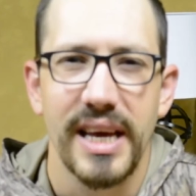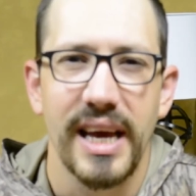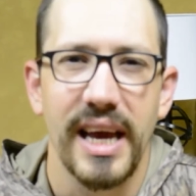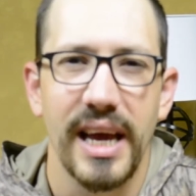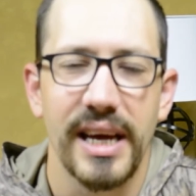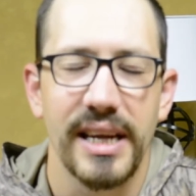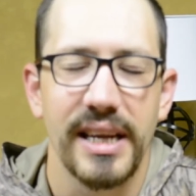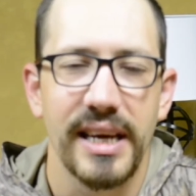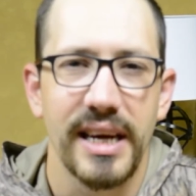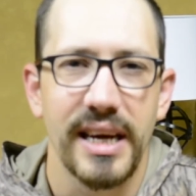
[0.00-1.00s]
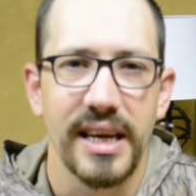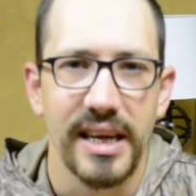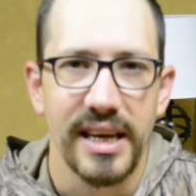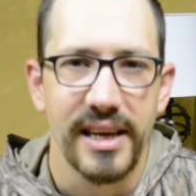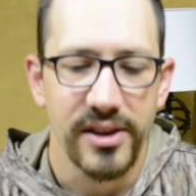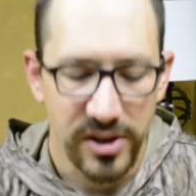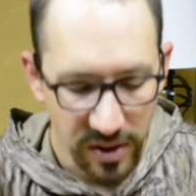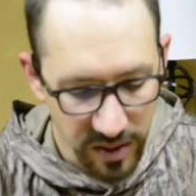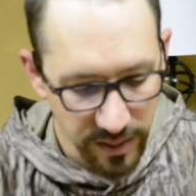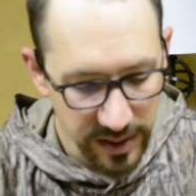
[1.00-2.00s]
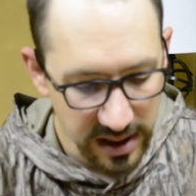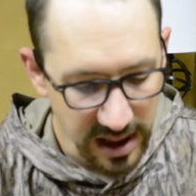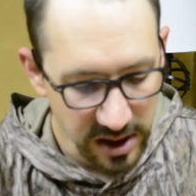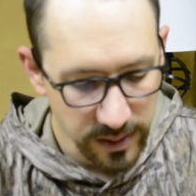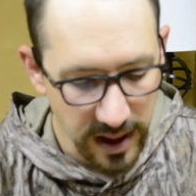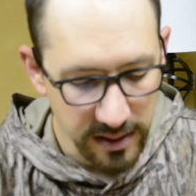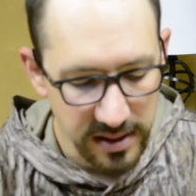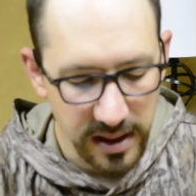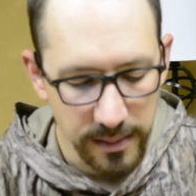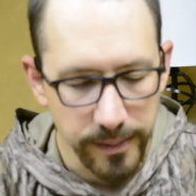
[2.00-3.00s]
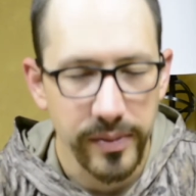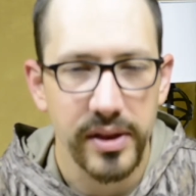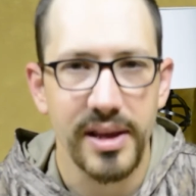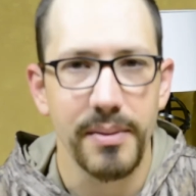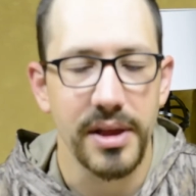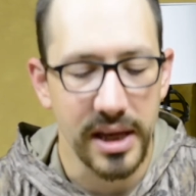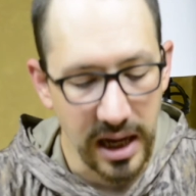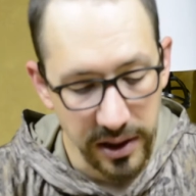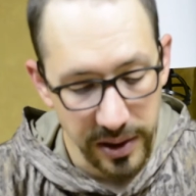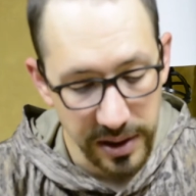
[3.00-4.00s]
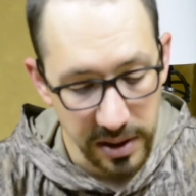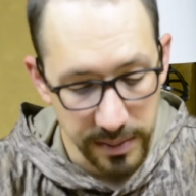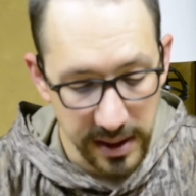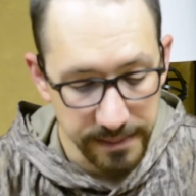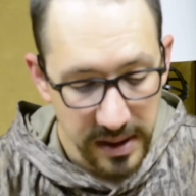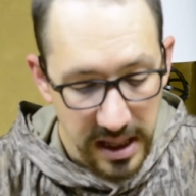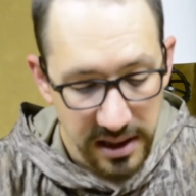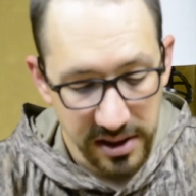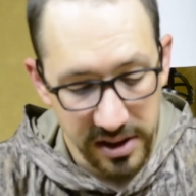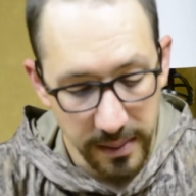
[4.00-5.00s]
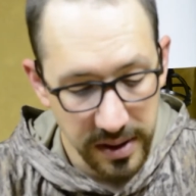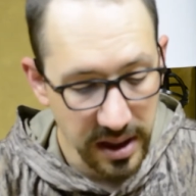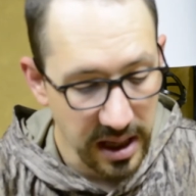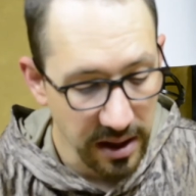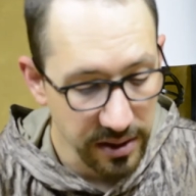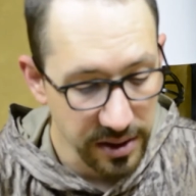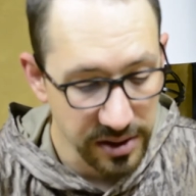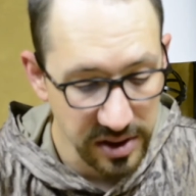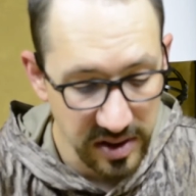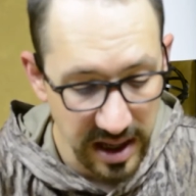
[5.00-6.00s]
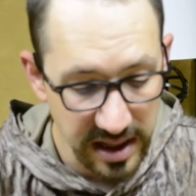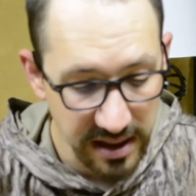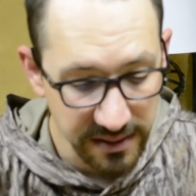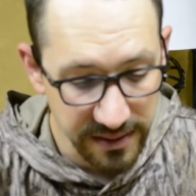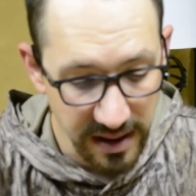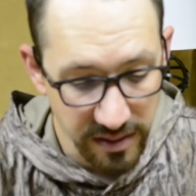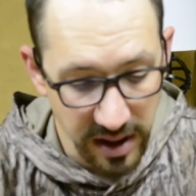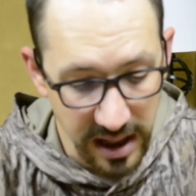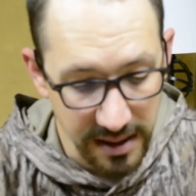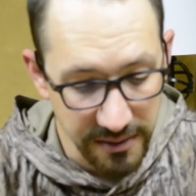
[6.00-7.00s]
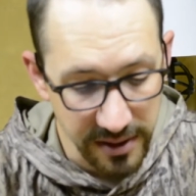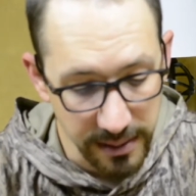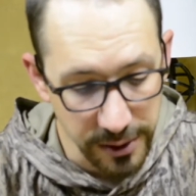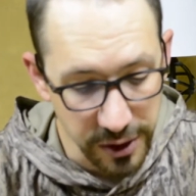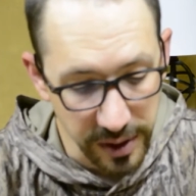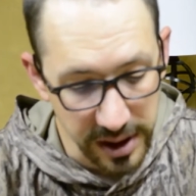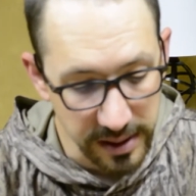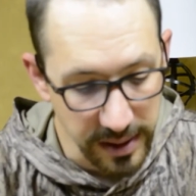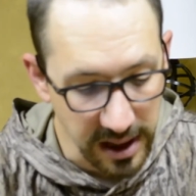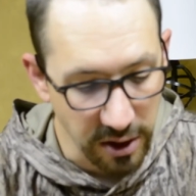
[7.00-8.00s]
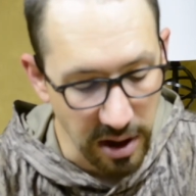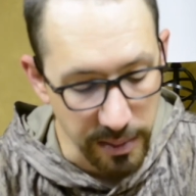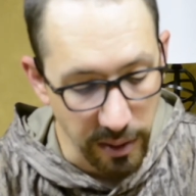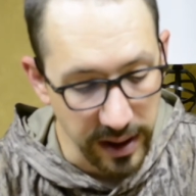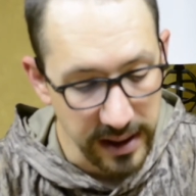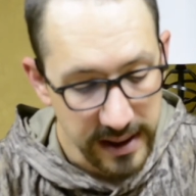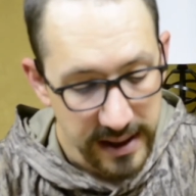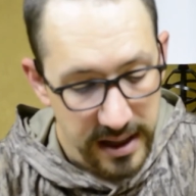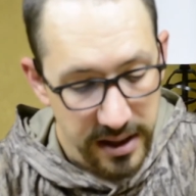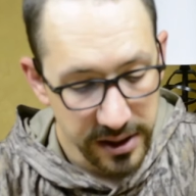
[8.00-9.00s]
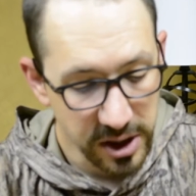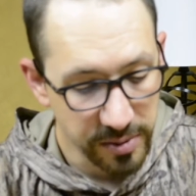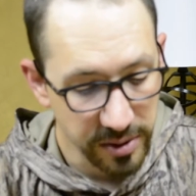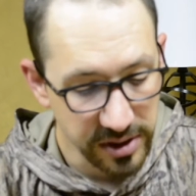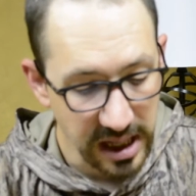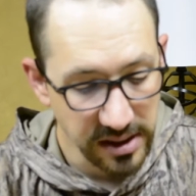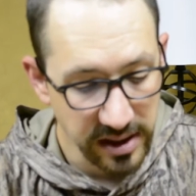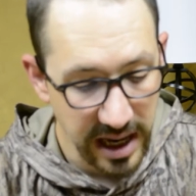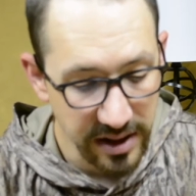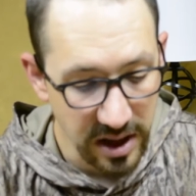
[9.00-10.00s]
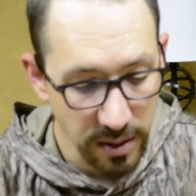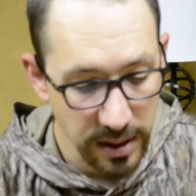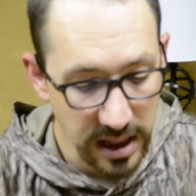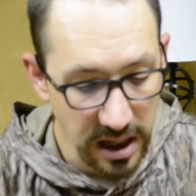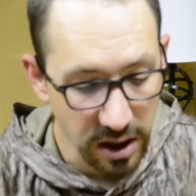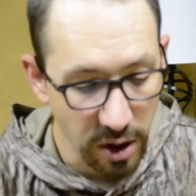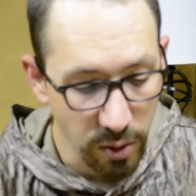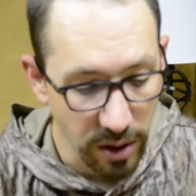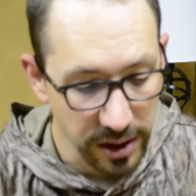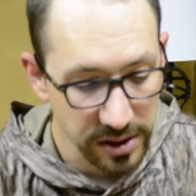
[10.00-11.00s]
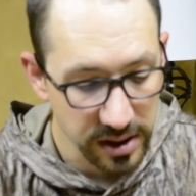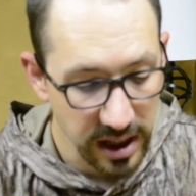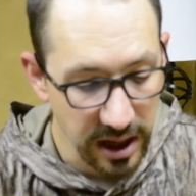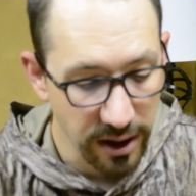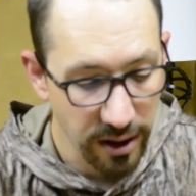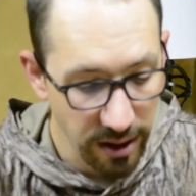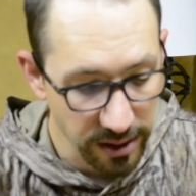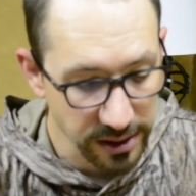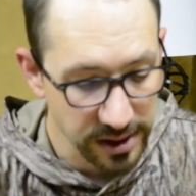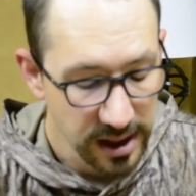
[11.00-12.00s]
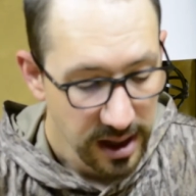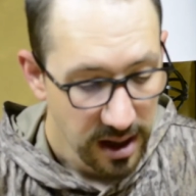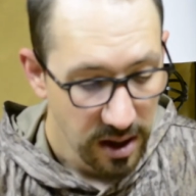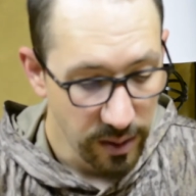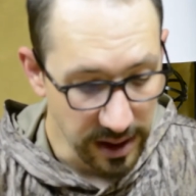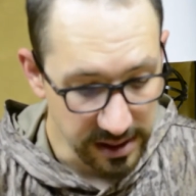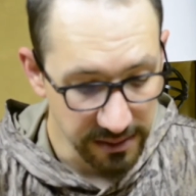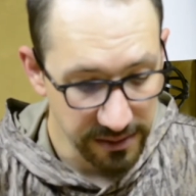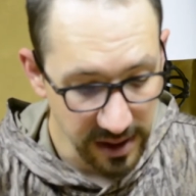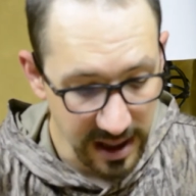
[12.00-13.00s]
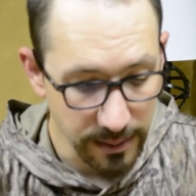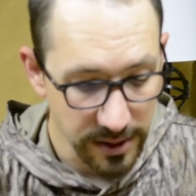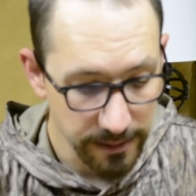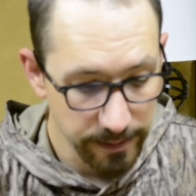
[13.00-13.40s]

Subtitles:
And so he talks about Timothy Keller a little bit. He says, Timothy Keller uses the idea of favoring an inflamed joint to make a great point. This is precisely how the human ego works. It hurts when it's inflamed.